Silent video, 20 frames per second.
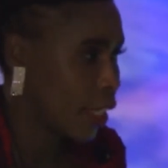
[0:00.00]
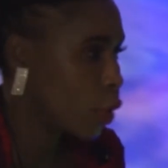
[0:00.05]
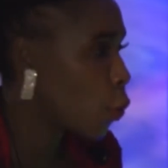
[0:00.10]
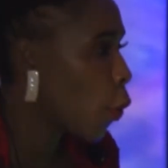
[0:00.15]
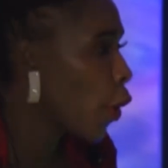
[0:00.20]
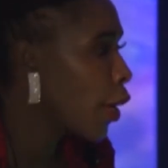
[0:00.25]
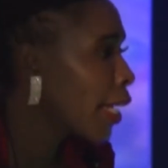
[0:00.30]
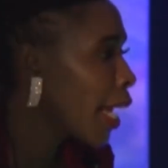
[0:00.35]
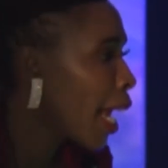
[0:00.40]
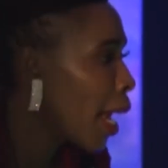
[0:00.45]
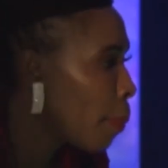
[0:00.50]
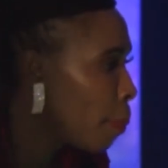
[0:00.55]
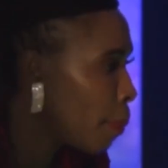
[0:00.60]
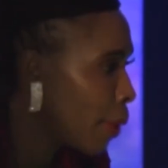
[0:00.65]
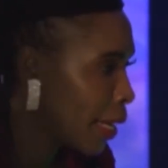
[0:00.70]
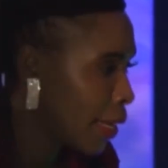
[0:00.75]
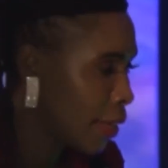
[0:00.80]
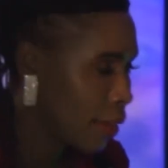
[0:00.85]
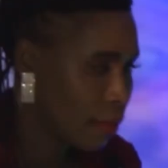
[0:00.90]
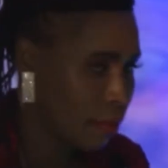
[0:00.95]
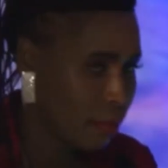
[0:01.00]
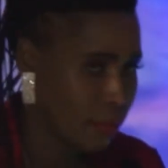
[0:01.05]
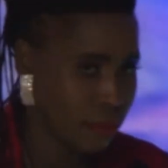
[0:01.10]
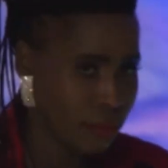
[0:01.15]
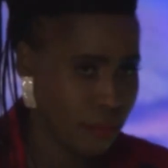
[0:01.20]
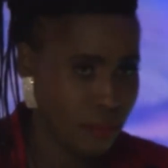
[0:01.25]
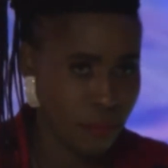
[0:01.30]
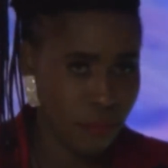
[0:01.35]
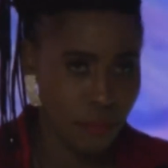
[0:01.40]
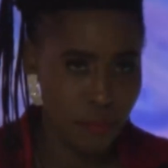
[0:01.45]
It won't happen.
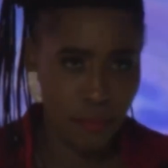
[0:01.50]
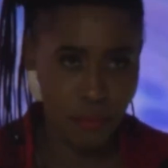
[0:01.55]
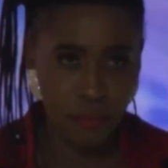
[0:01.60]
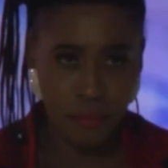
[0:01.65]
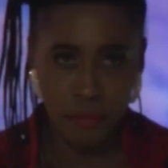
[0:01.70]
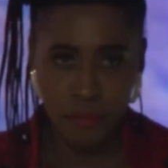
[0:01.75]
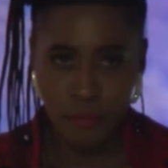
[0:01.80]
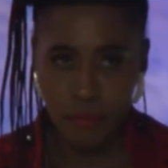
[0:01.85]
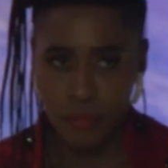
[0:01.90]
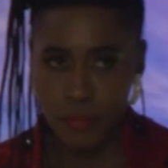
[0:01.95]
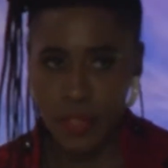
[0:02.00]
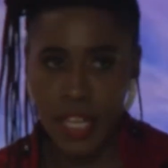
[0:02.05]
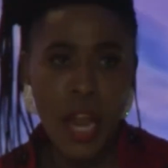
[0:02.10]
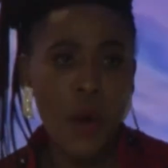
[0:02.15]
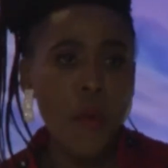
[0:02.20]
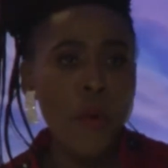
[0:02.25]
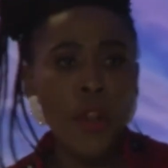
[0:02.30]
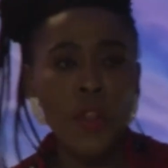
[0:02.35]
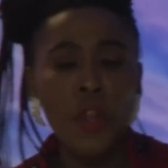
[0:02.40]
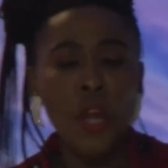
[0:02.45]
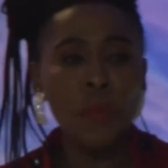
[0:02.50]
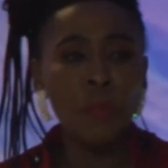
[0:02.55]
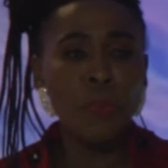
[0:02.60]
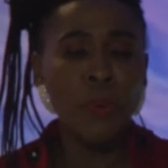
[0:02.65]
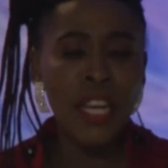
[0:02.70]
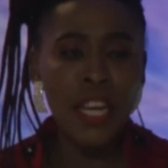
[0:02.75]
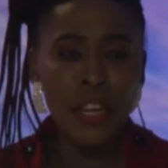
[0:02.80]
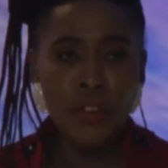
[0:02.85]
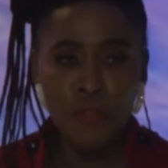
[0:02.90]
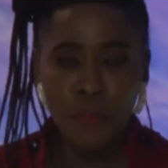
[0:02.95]
They will
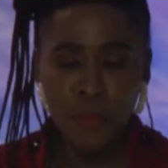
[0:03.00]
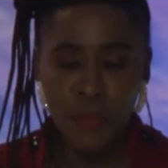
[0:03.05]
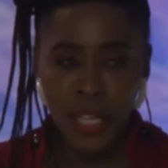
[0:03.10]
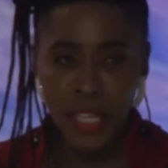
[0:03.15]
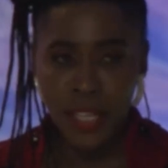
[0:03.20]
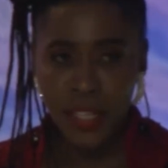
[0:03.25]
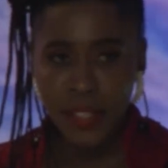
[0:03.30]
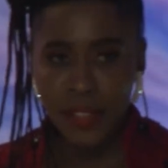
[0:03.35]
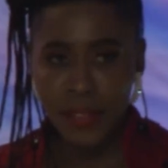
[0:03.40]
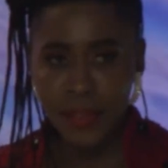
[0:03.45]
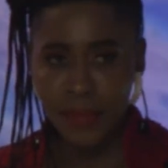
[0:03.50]
not believe me.